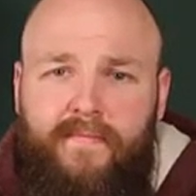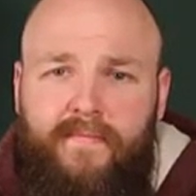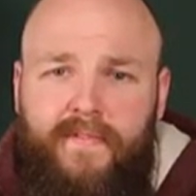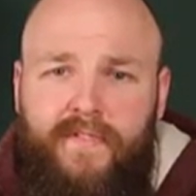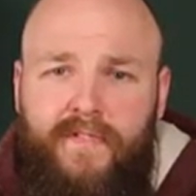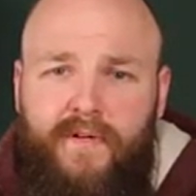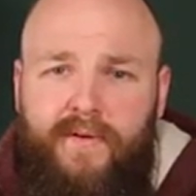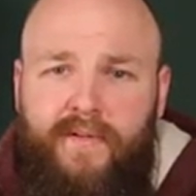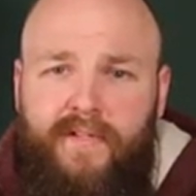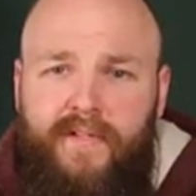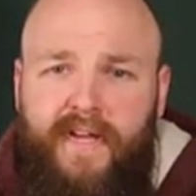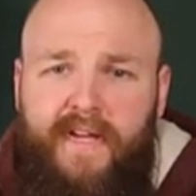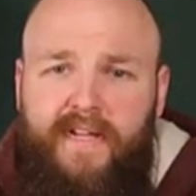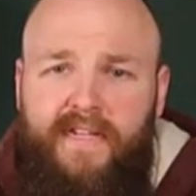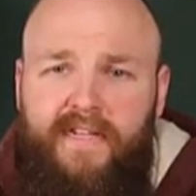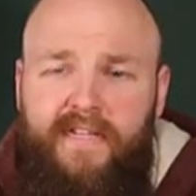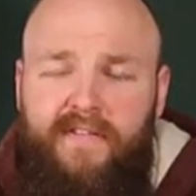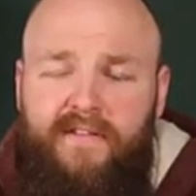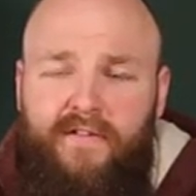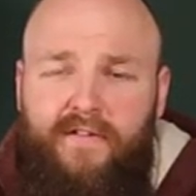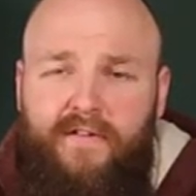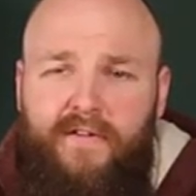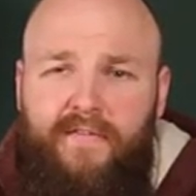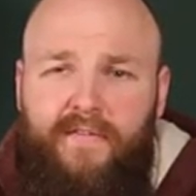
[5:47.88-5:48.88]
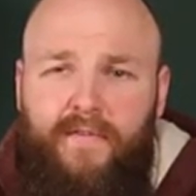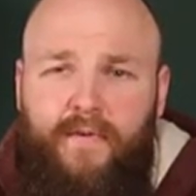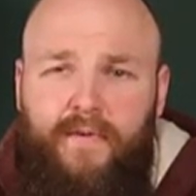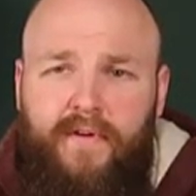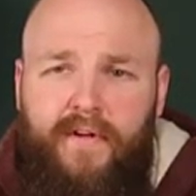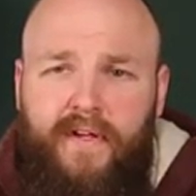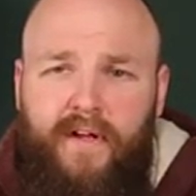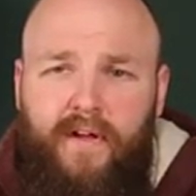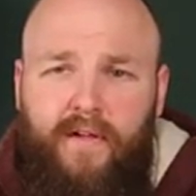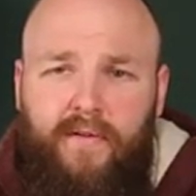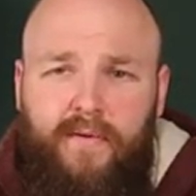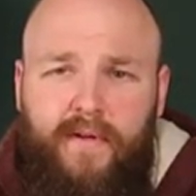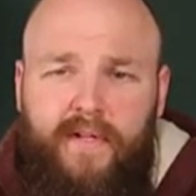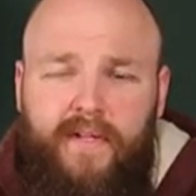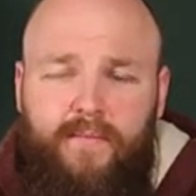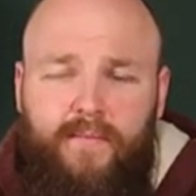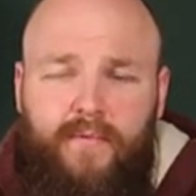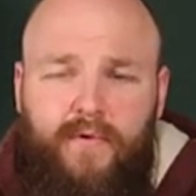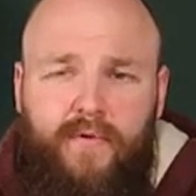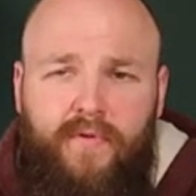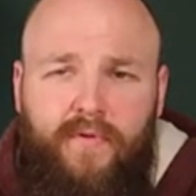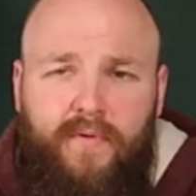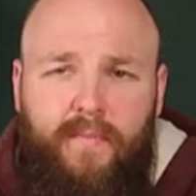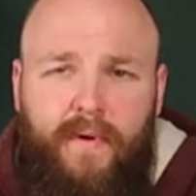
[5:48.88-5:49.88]
So in 1934 they already
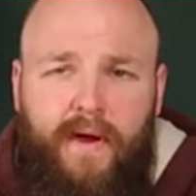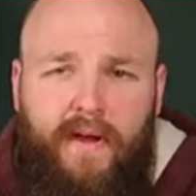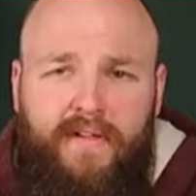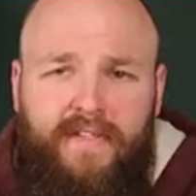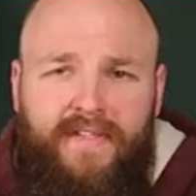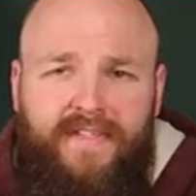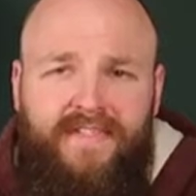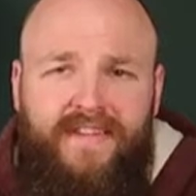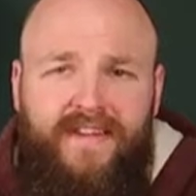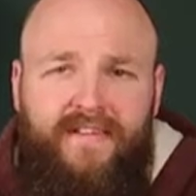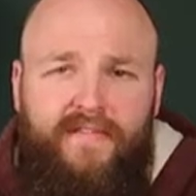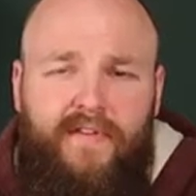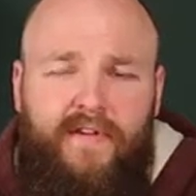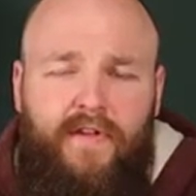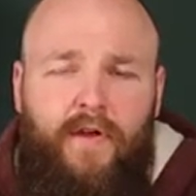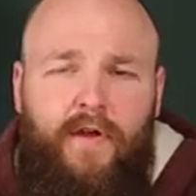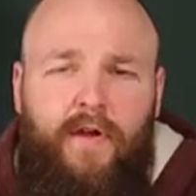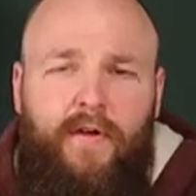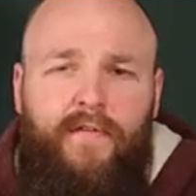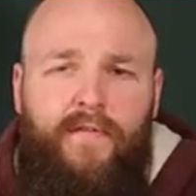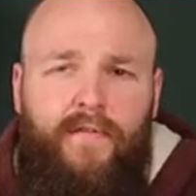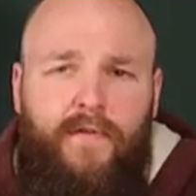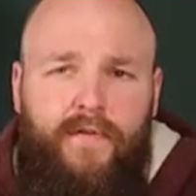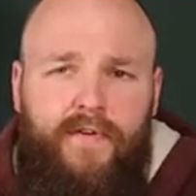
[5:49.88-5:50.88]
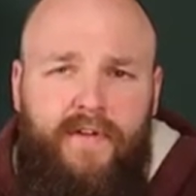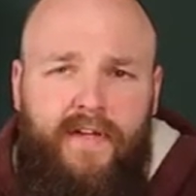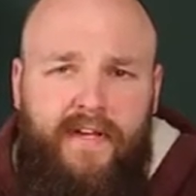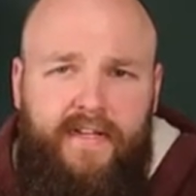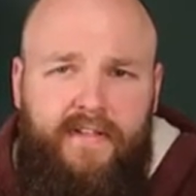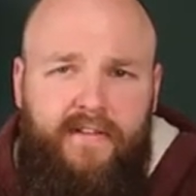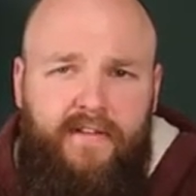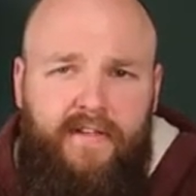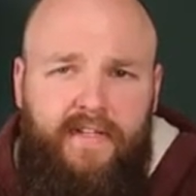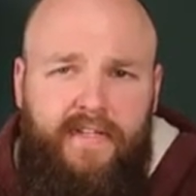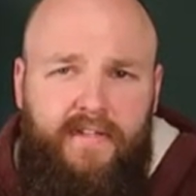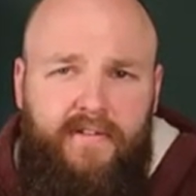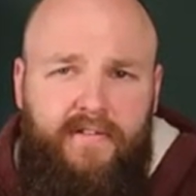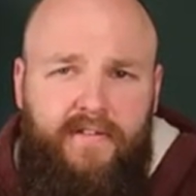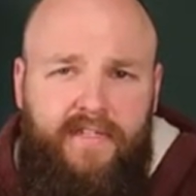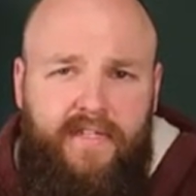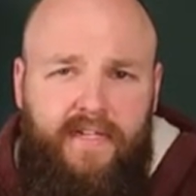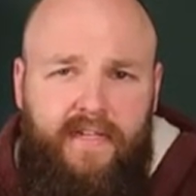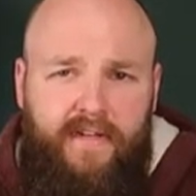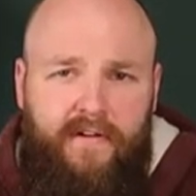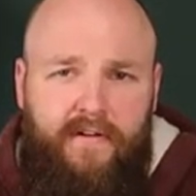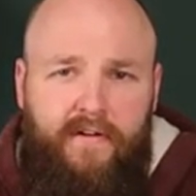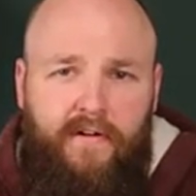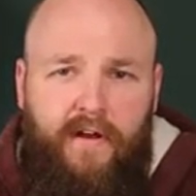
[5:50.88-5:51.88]
brewed about 700 hectoliters a
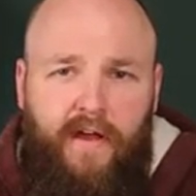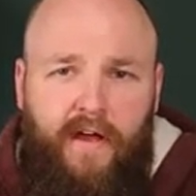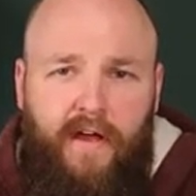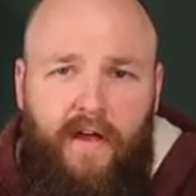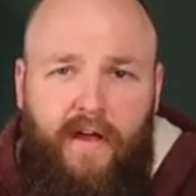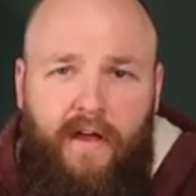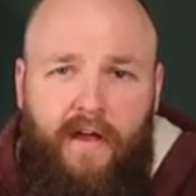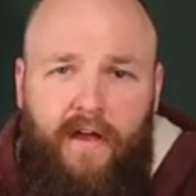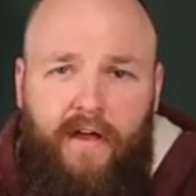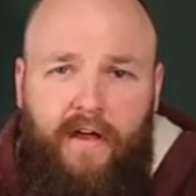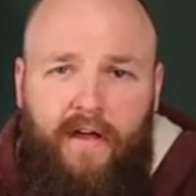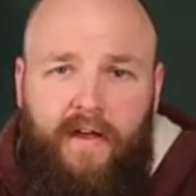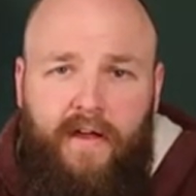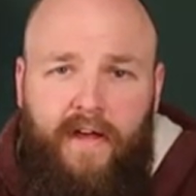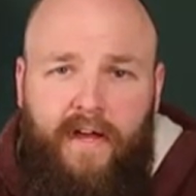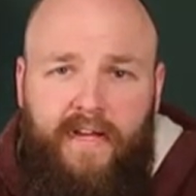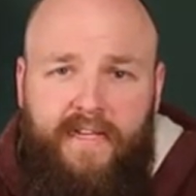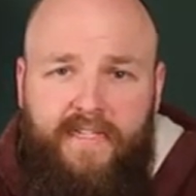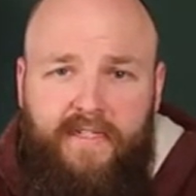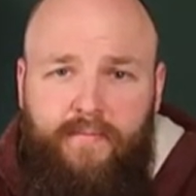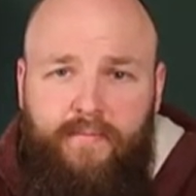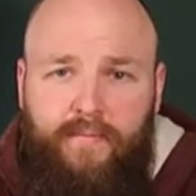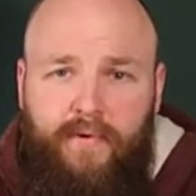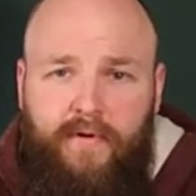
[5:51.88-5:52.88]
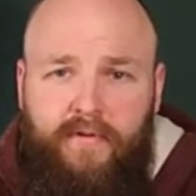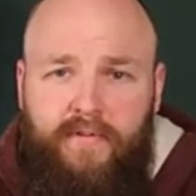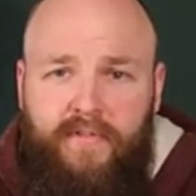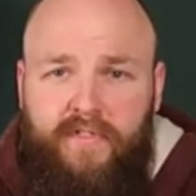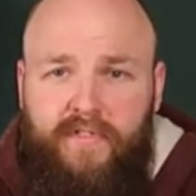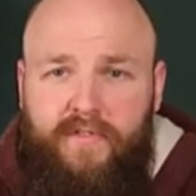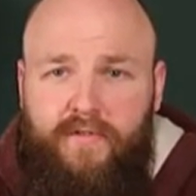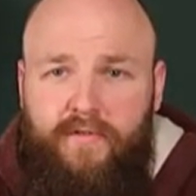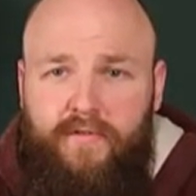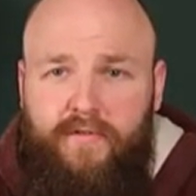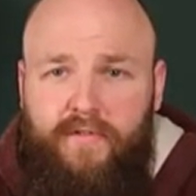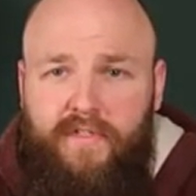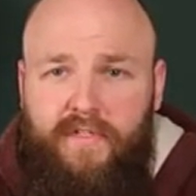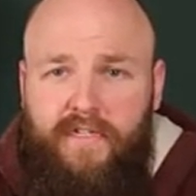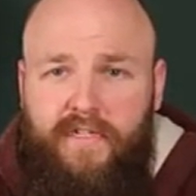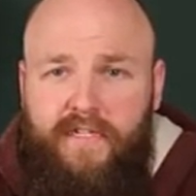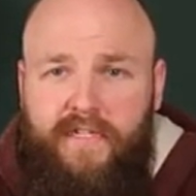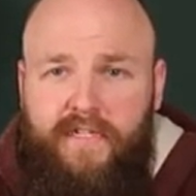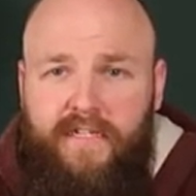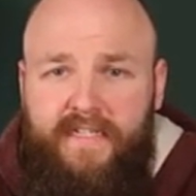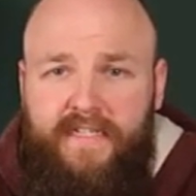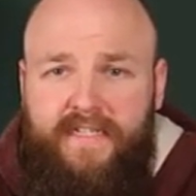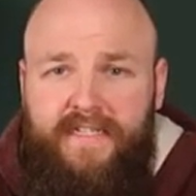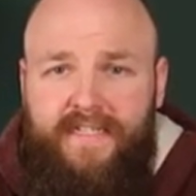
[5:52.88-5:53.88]
year, as opposed to
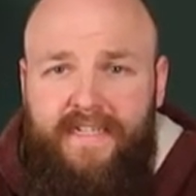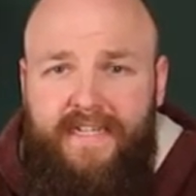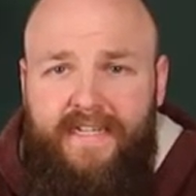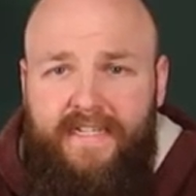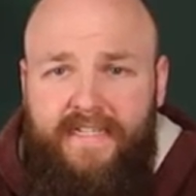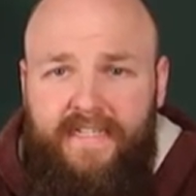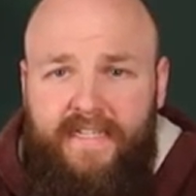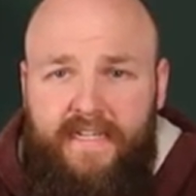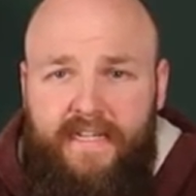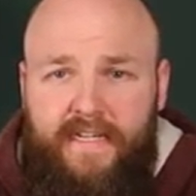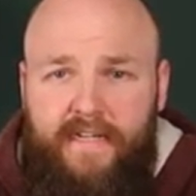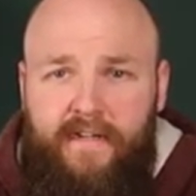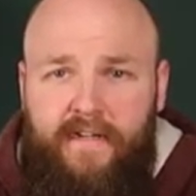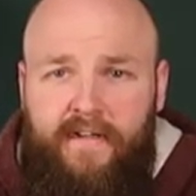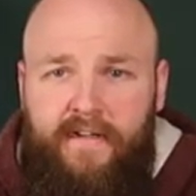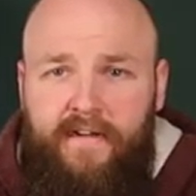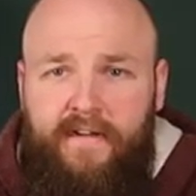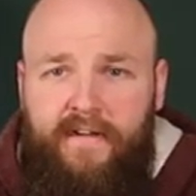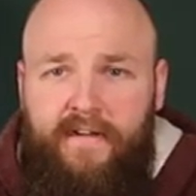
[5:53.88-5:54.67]
the 60